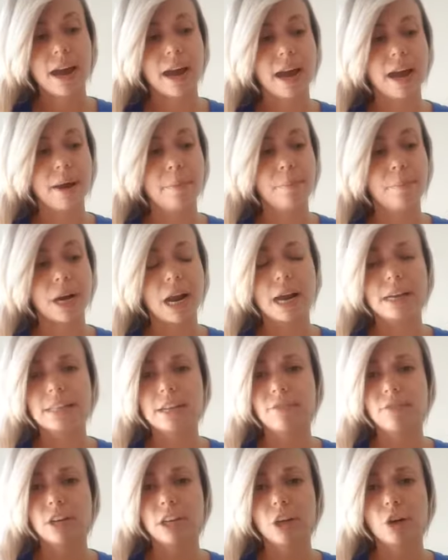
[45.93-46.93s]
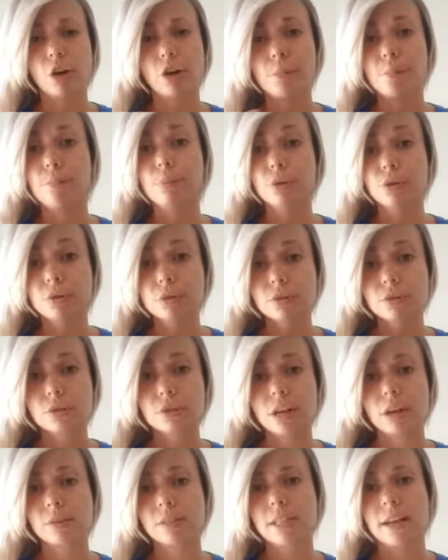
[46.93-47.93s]
Um, but I definitely got a
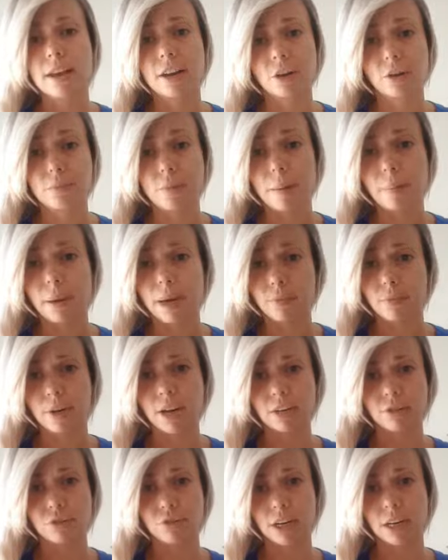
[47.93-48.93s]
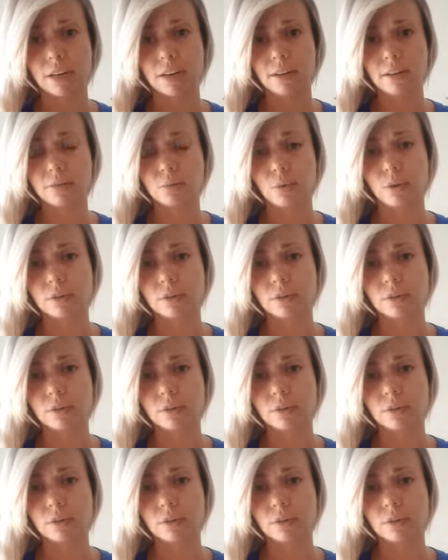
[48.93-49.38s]
boost. I was lying on my bed when I drink it.